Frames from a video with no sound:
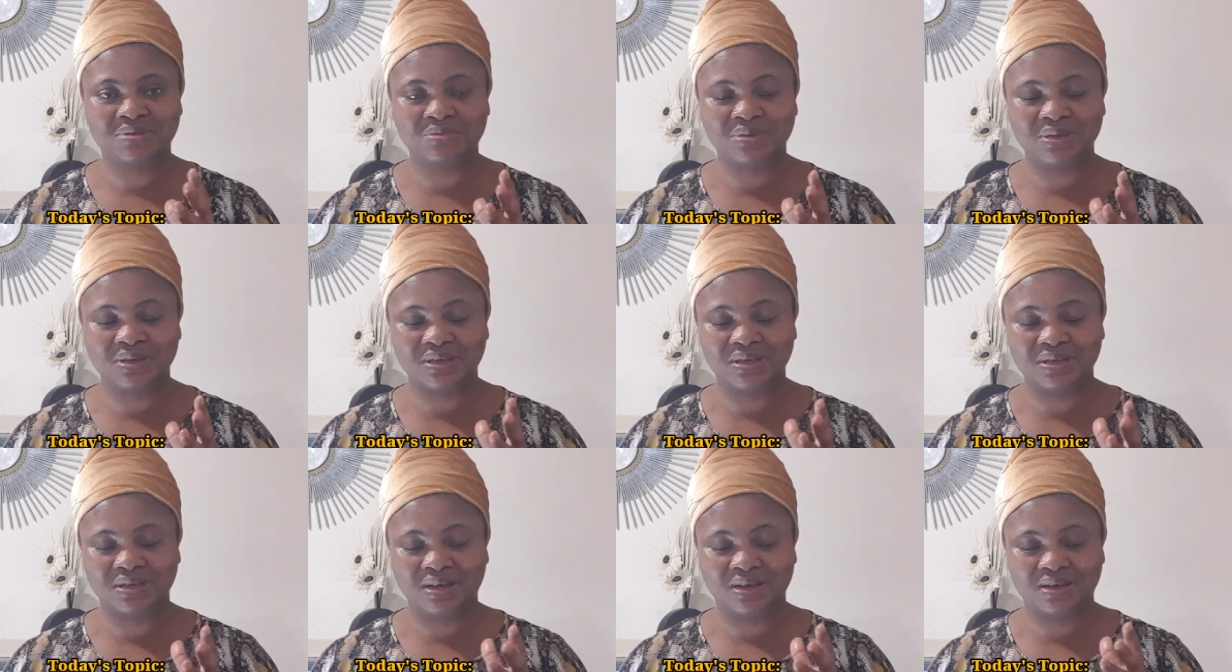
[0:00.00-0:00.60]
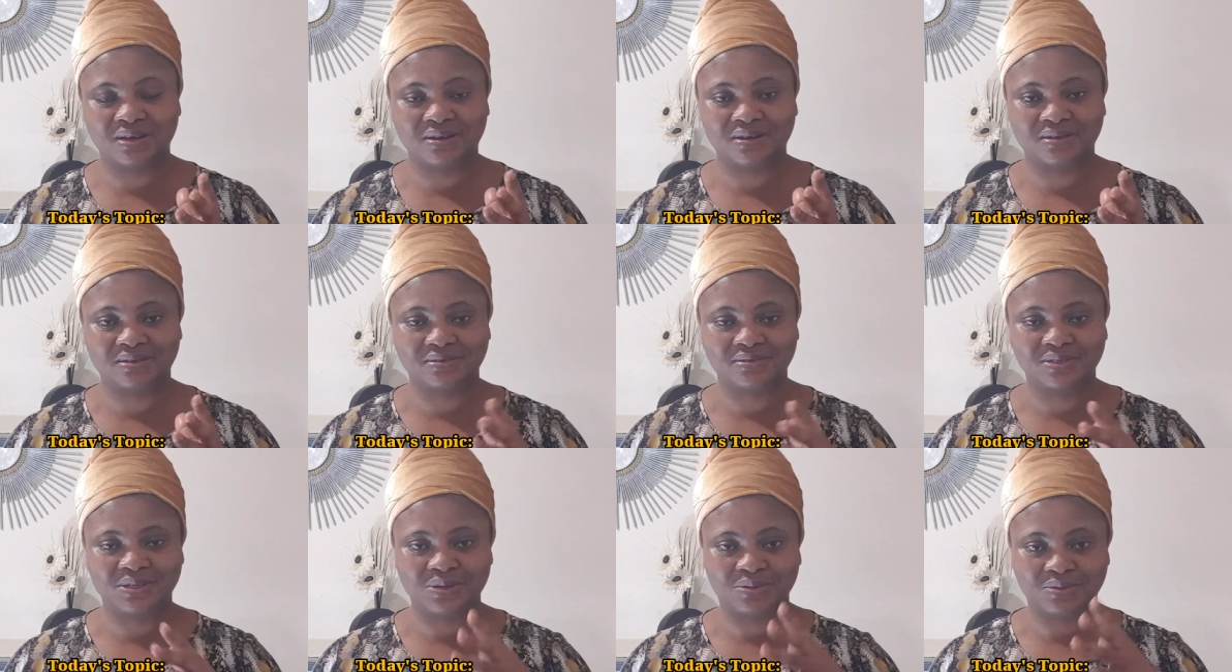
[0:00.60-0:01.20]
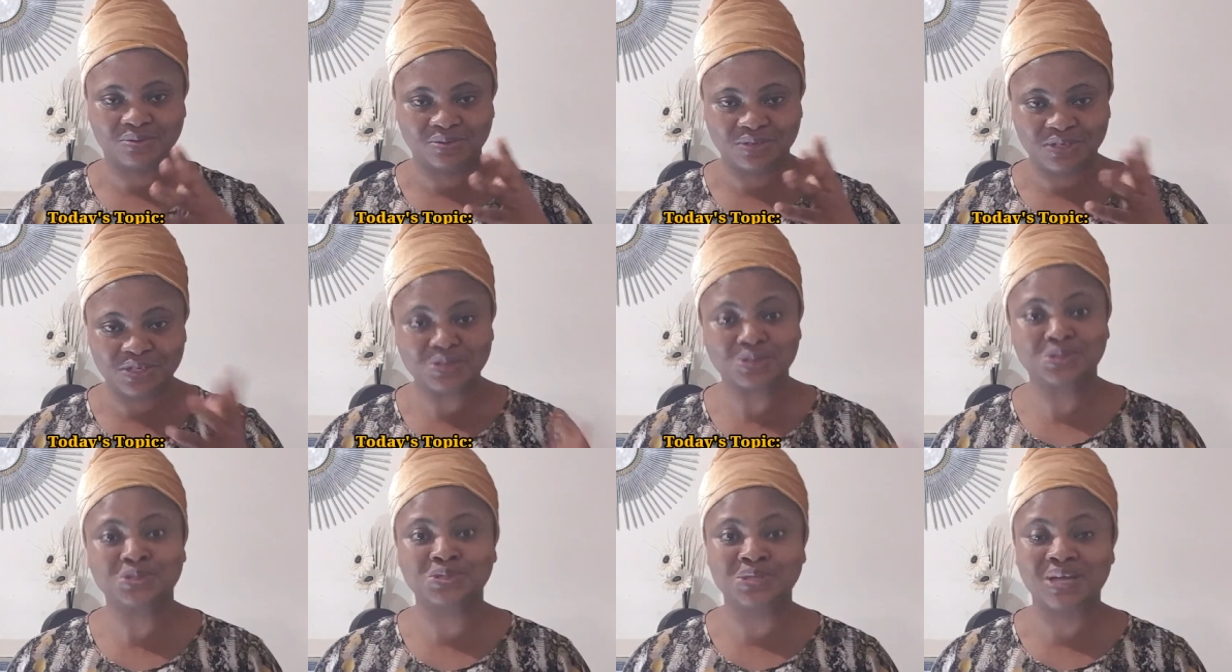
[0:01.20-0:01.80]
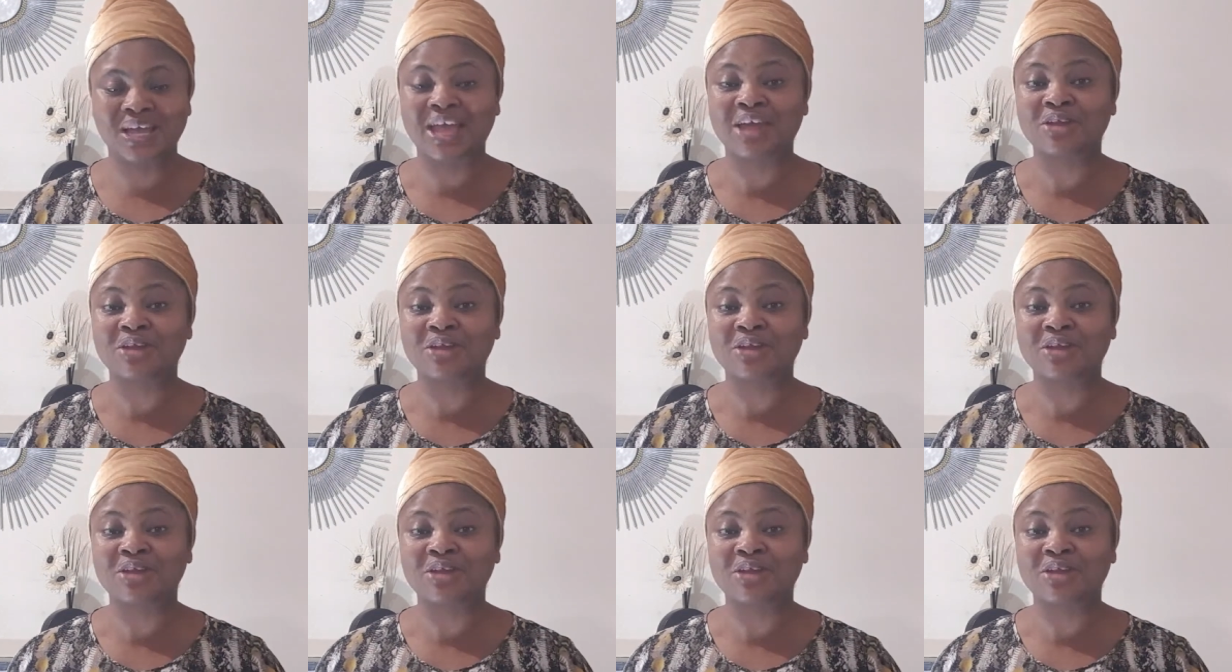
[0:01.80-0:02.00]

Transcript: we due to the